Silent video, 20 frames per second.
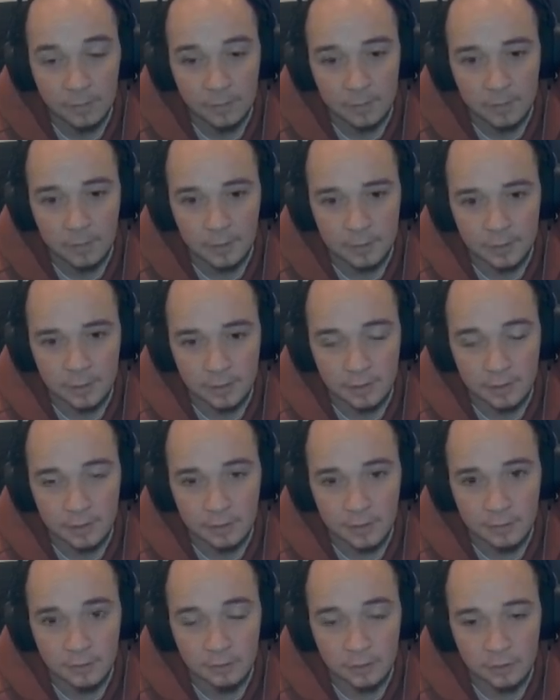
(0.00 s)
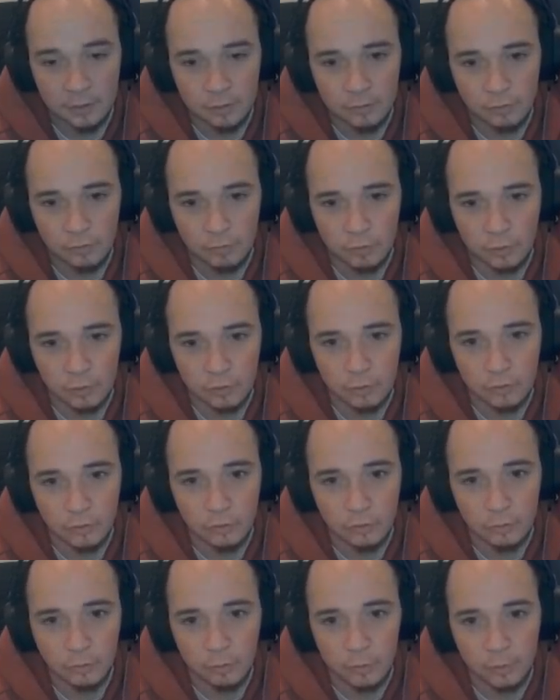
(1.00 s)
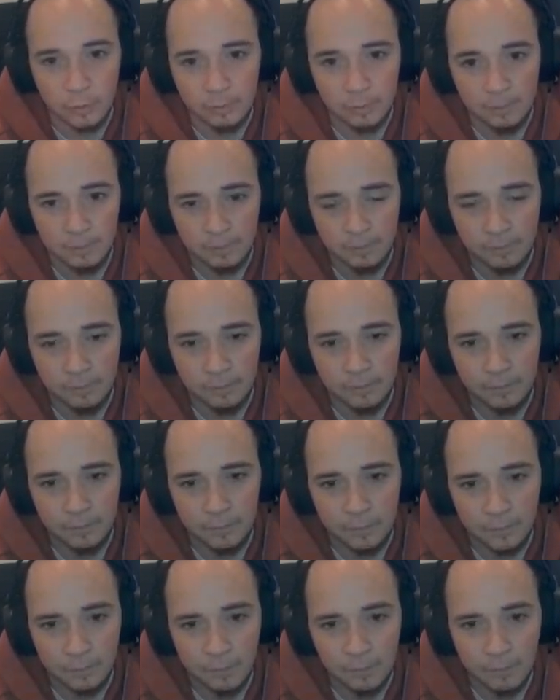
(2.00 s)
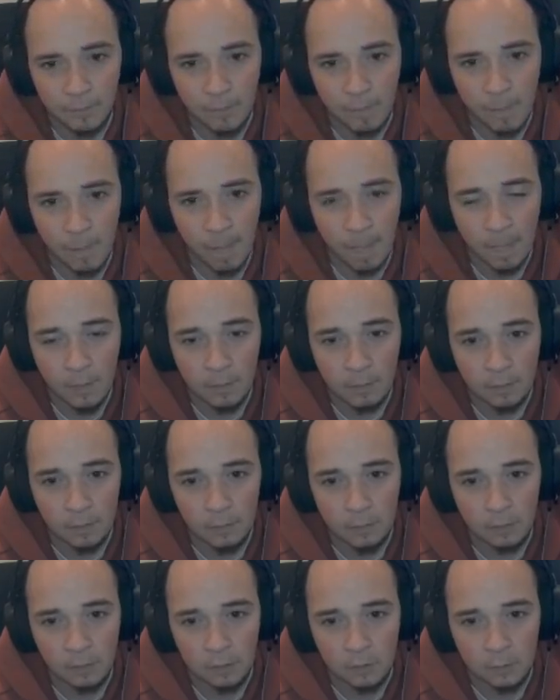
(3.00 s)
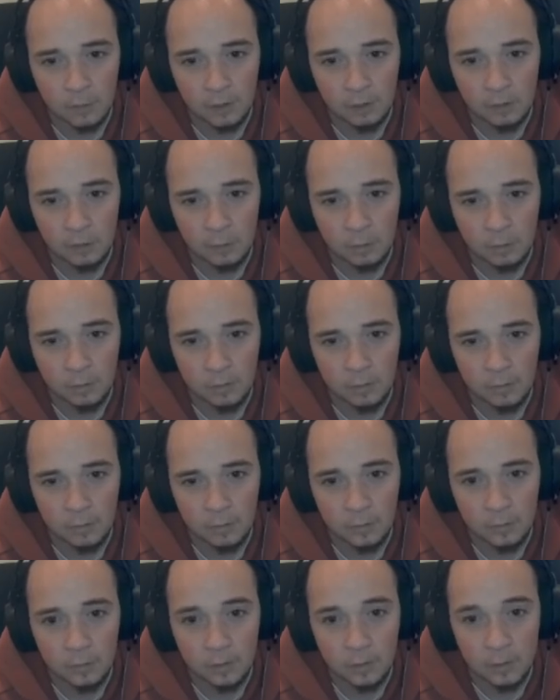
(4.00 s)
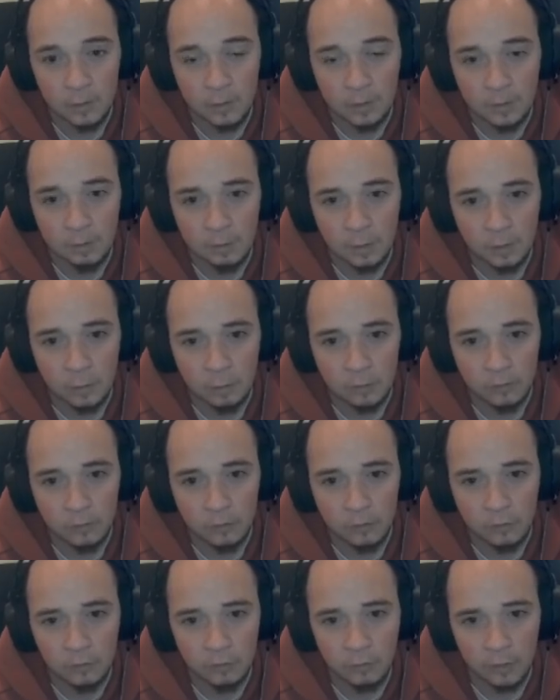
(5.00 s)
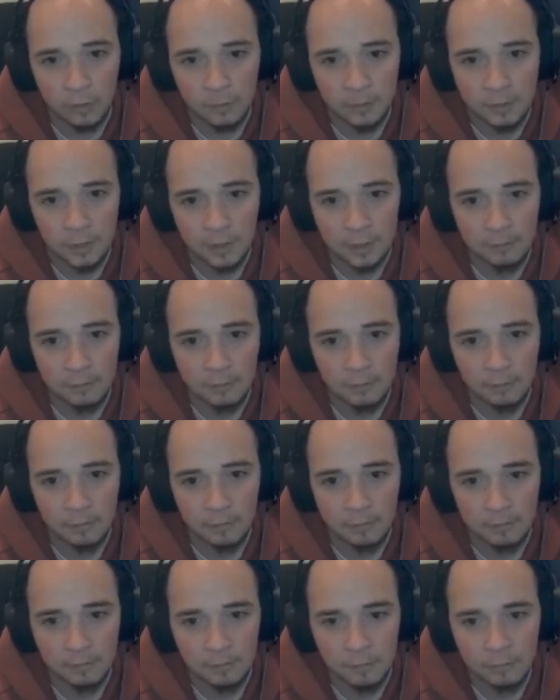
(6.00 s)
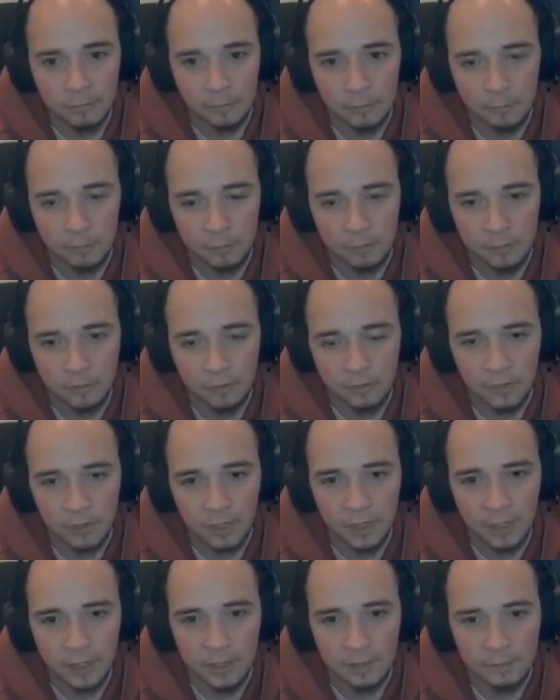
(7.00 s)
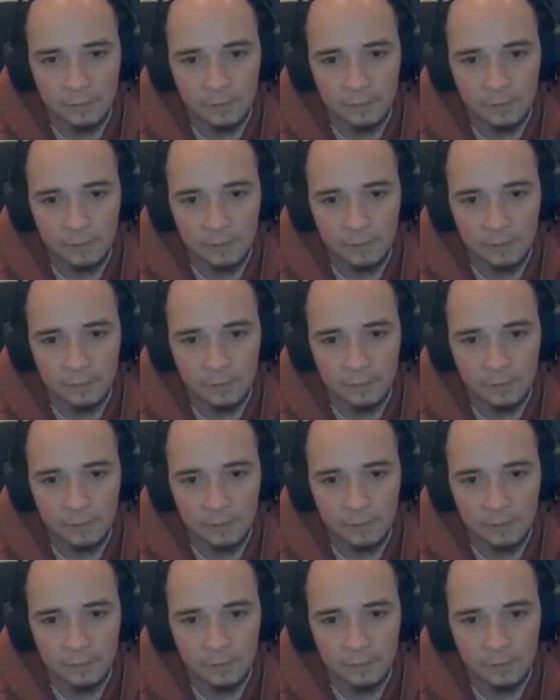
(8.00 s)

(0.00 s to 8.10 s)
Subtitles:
and then you're literally just running and jumping all the way up. Boulder's going to drop down, jump to the side,